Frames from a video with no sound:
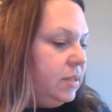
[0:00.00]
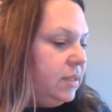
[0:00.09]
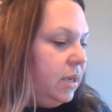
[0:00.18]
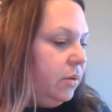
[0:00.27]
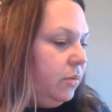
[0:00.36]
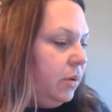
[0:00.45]

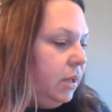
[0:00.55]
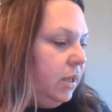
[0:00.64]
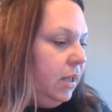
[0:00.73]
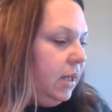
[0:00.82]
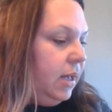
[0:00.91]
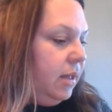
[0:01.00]
So
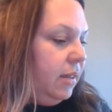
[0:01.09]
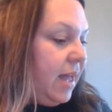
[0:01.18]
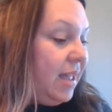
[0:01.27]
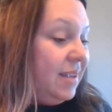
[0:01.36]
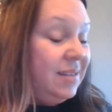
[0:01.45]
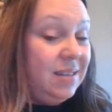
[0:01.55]

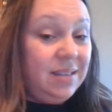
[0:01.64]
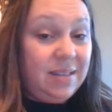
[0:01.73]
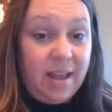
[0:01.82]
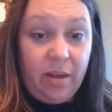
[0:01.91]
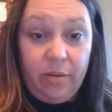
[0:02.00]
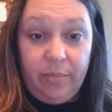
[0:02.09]
that is the
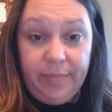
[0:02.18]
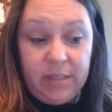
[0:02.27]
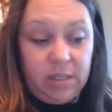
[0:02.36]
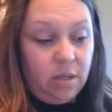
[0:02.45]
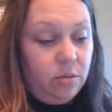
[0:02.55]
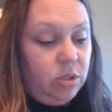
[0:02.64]
cell.
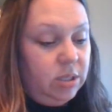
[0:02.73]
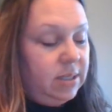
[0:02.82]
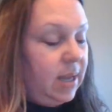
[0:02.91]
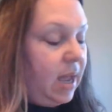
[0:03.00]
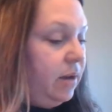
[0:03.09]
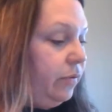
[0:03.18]
So
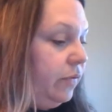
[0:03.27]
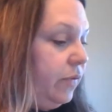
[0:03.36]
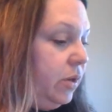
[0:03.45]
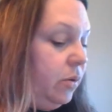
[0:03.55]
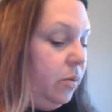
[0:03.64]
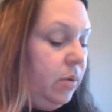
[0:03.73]
just kind of
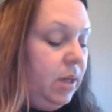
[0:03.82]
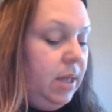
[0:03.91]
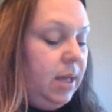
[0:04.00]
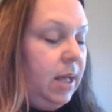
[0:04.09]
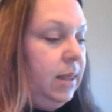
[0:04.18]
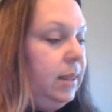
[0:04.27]
review
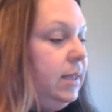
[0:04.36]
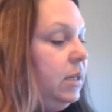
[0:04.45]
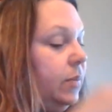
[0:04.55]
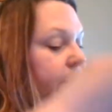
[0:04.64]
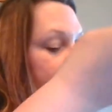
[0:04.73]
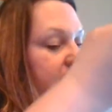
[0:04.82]
a
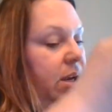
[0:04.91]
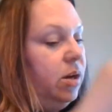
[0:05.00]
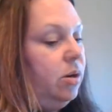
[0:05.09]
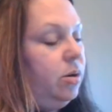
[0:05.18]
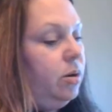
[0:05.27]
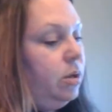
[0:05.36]
little bit
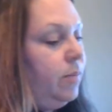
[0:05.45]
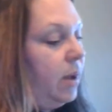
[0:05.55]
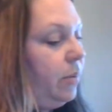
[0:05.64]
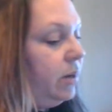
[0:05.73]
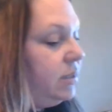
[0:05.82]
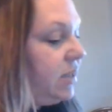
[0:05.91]
here. You might
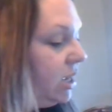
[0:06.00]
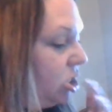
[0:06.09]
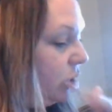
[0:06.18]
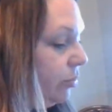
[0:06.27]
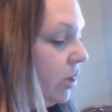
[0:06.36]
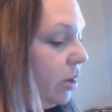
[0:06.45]
want to take
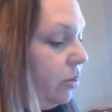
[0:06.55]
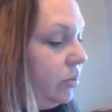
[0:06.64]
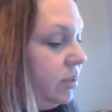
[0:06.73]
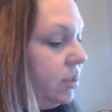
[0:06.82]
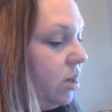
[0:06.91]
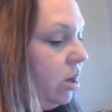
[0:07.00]
some
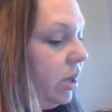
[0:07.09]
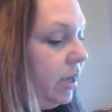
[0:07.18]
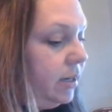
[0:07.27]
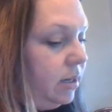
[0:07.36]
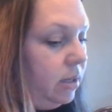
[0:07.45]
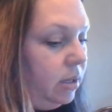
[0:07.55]
notes
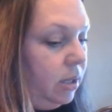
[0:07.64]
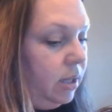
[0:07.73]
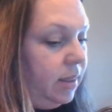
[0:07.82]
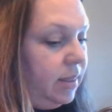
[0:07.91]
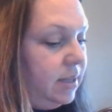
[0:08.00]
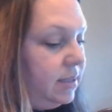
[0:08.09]
on
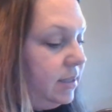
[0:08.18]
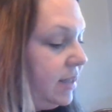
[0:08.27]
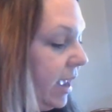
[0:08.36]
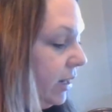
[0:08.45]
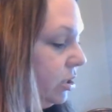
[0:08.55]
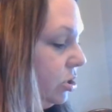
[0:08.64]
the
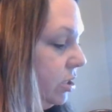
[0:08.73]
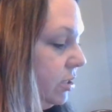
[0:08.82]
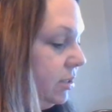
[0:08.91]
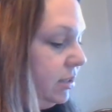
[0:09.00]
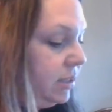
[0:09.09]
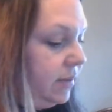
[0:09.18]

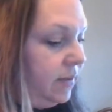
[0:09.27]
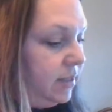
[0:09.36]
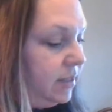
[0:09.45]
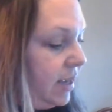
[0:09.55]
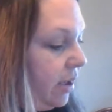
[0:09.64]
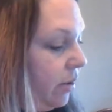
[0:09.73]
sections of the
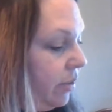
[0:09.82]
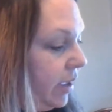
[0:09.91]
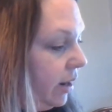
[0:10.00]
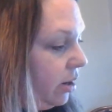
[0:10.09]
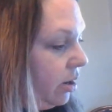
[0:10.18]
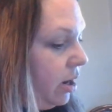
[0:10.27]
cell
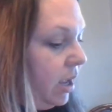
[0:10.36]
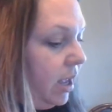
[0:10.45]
there.